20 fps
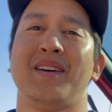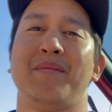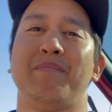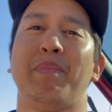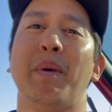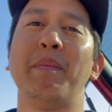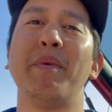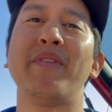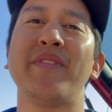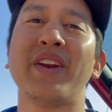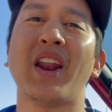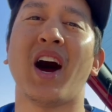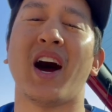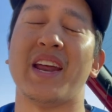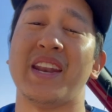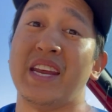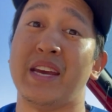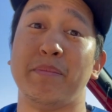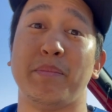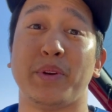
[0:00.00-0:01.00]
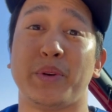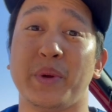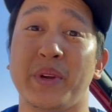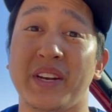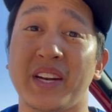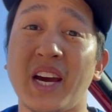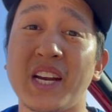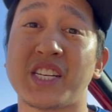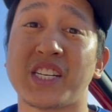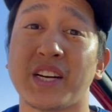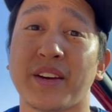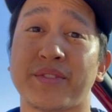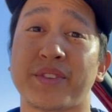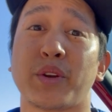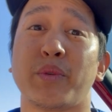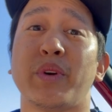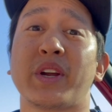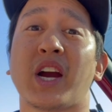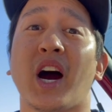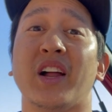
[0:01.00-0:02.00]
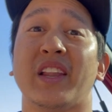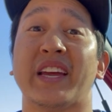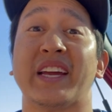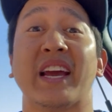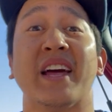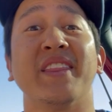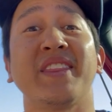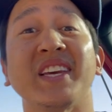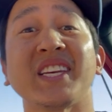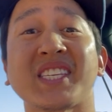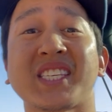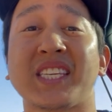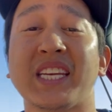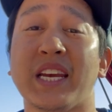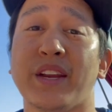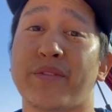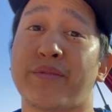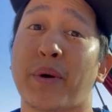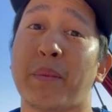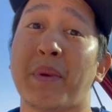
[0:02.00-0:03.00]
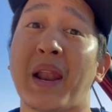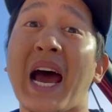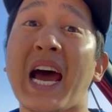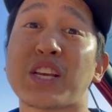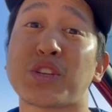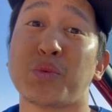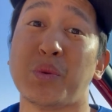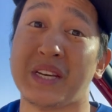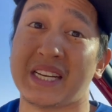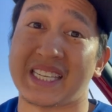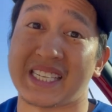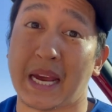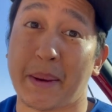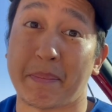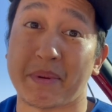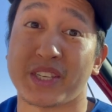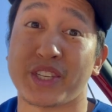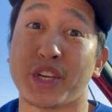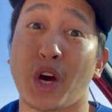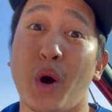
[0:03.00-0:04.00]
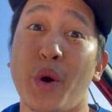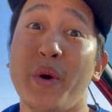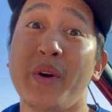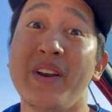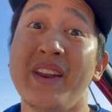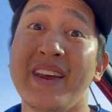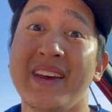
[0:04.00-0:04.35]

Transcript: But moving on, in between night shifts, recalling this scene from last week's episode.